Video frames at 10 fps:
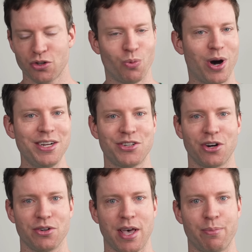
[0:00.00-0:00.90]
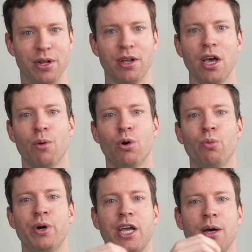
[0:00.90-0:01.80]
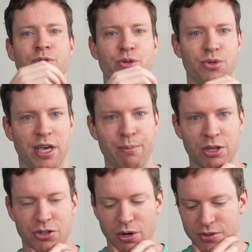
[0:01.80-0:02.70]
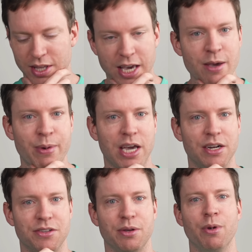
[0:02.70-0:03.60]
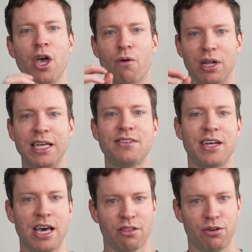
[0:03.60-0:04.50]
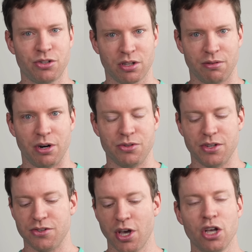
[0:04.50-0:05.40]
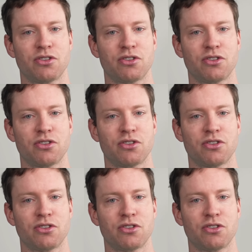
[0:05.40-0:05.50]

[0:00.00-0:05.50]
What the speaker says: So why do strokes happen? Well, when it comes to ischemic strokes, the key mechanism relates to atherosclerosis.